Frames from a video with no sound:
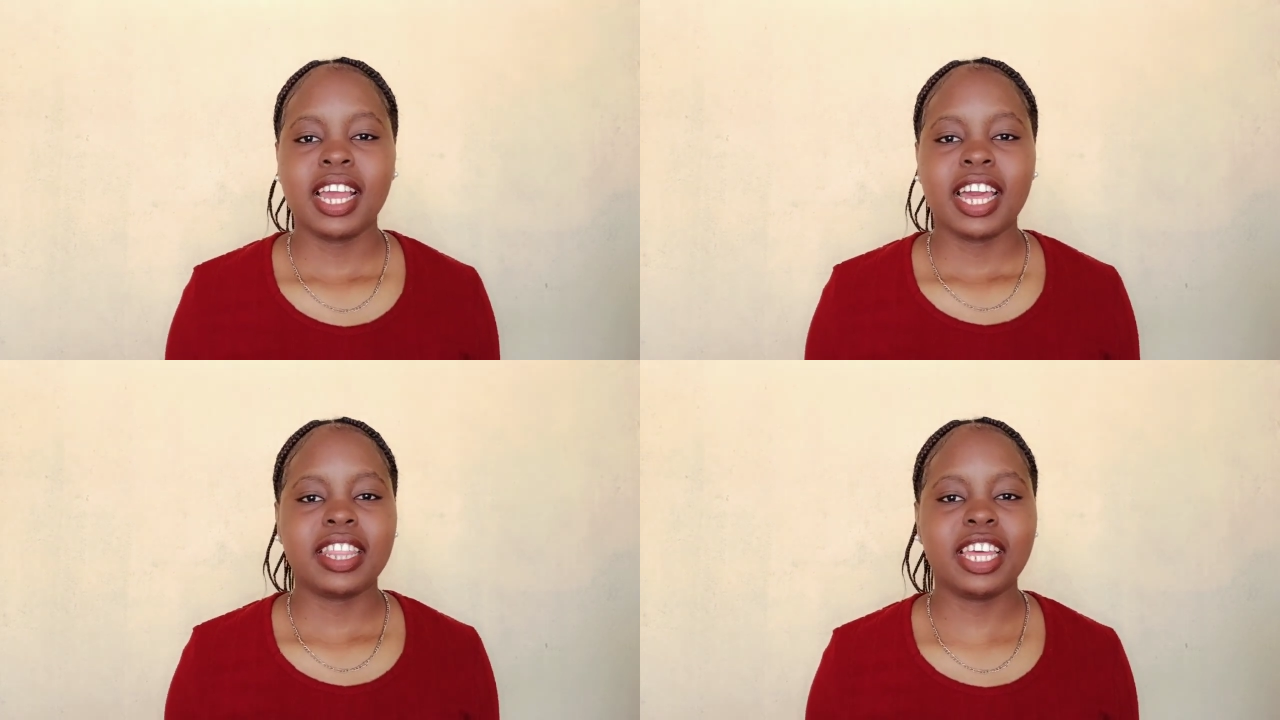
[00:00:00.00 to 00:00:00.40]

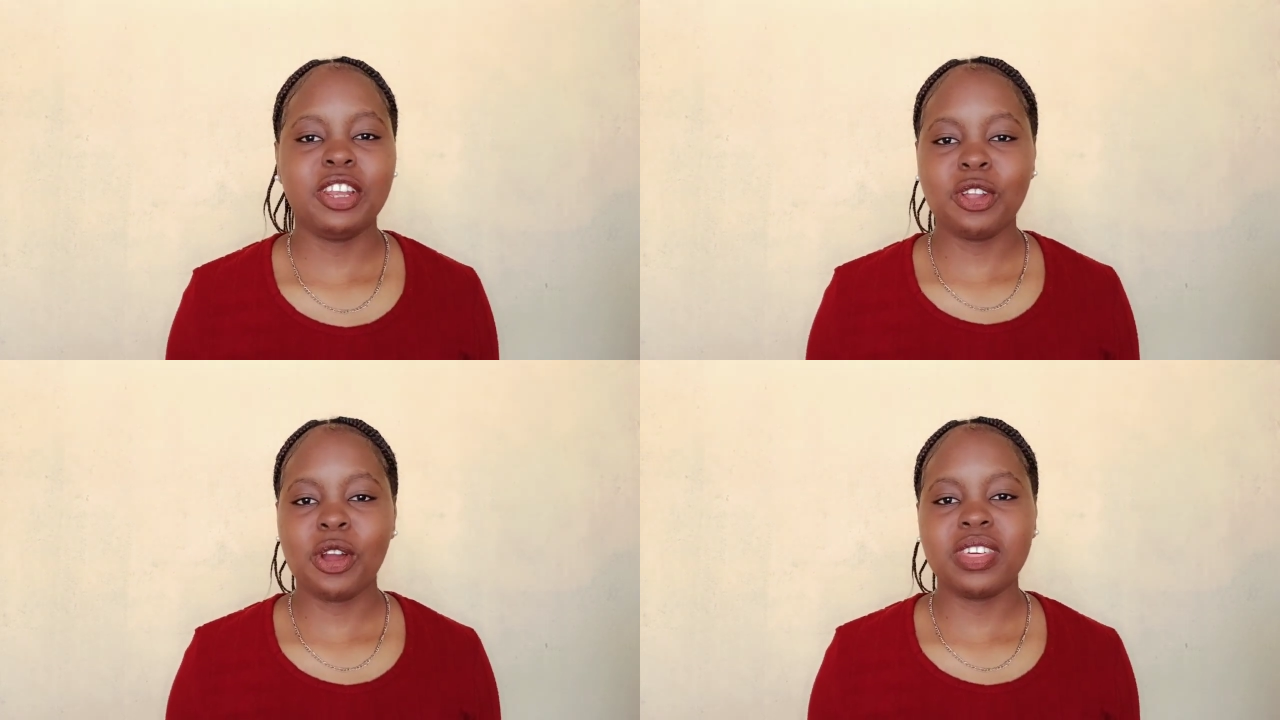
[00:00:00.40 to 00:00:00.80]
they
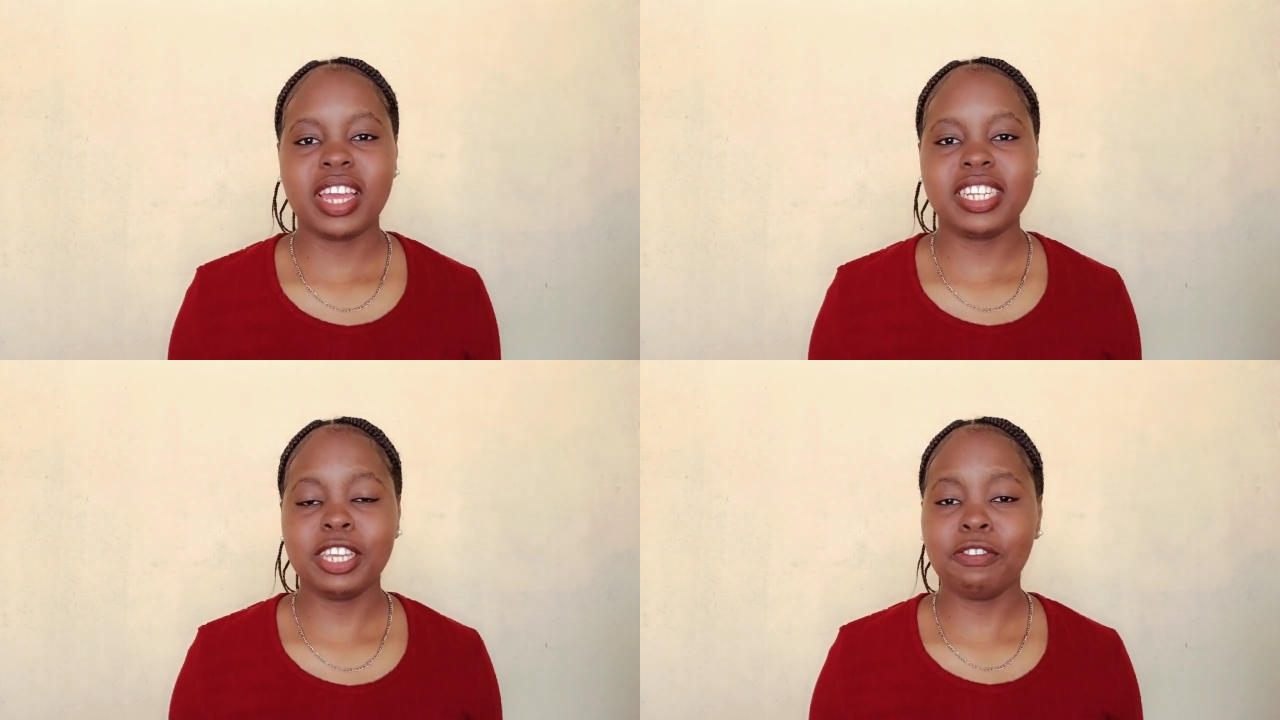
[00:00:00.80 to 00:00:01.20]
know
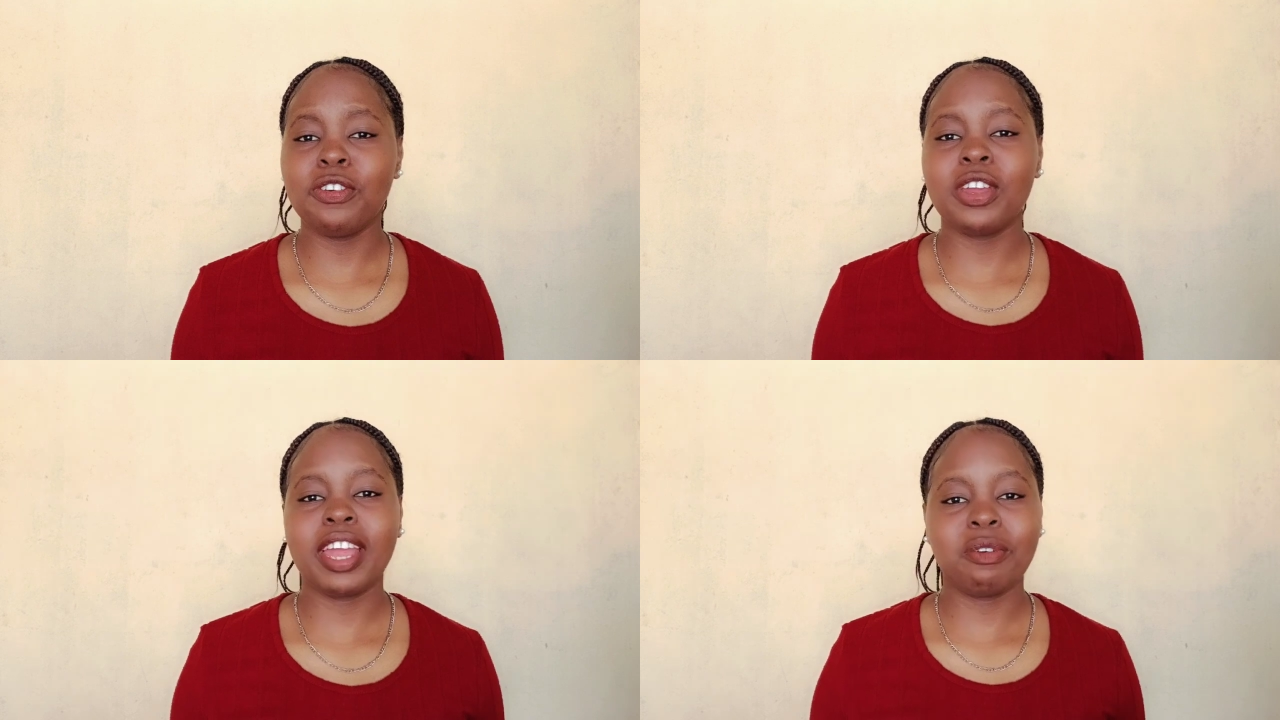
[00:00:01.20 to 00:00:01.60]
that if
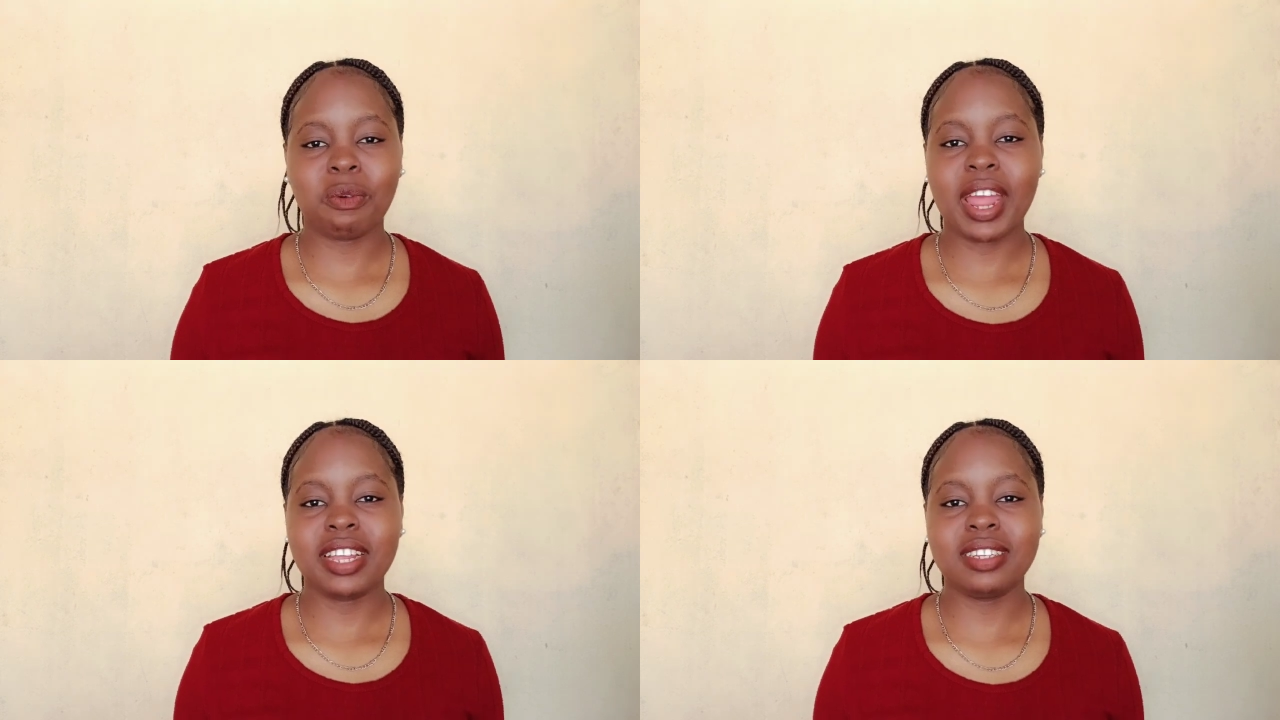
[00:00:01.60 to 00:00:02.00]
you can
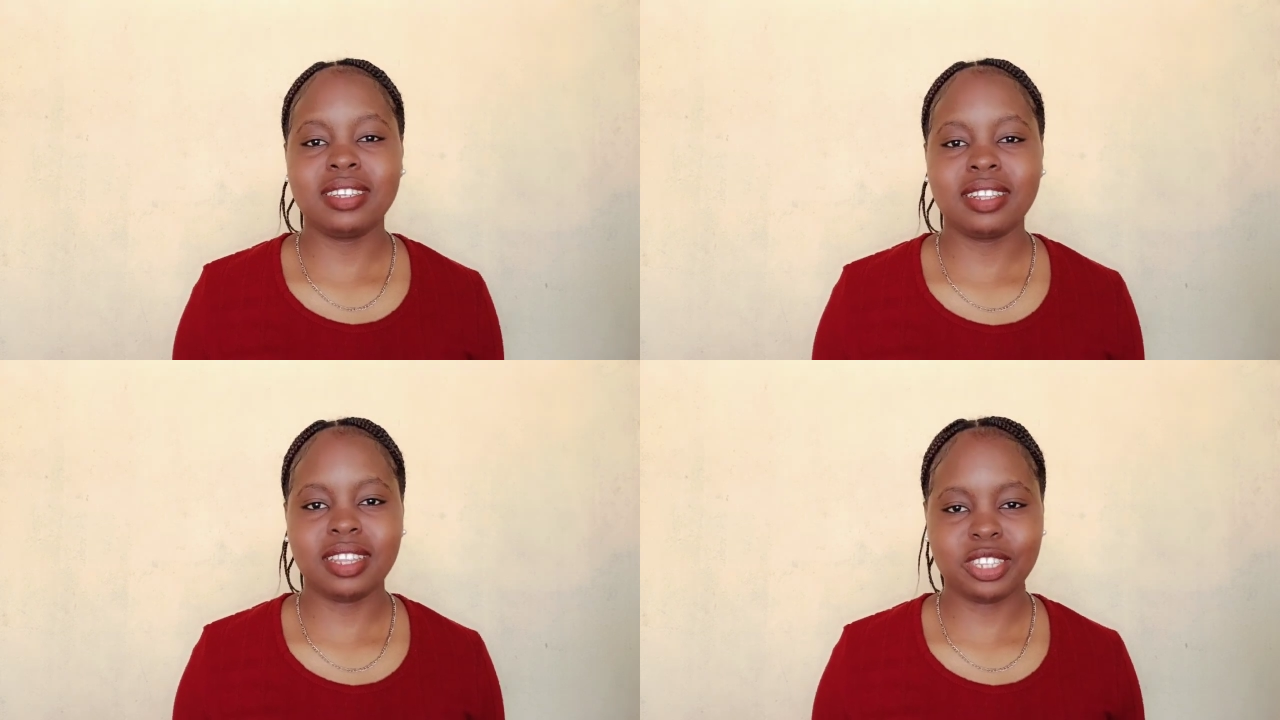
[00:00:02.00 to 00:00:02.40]
write
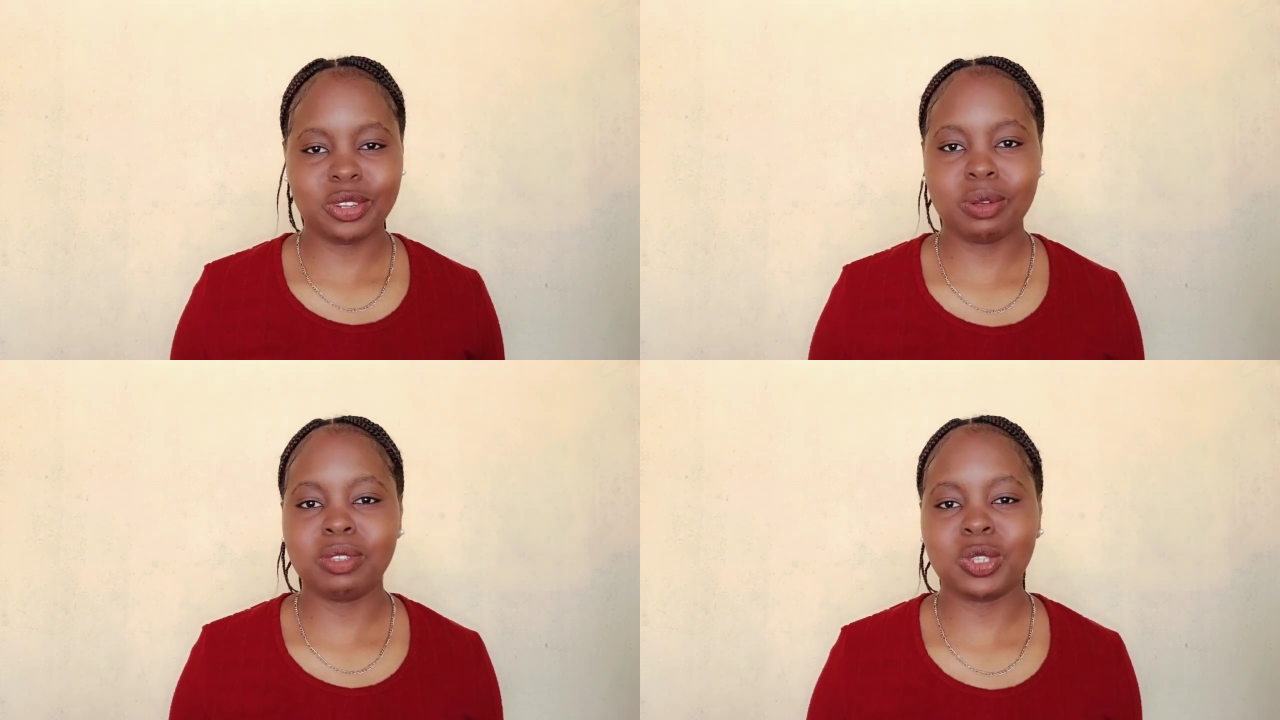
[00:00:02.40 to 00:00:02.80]
the
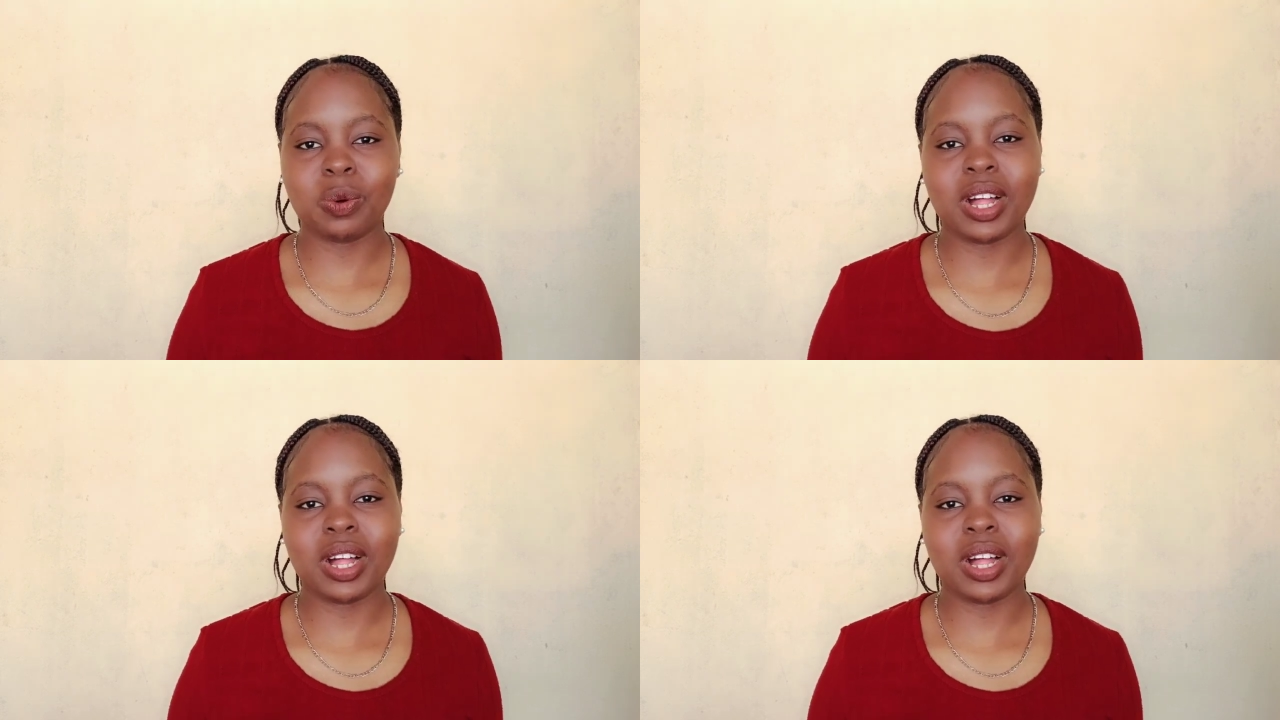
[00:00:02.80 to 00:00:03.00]
synopsis well,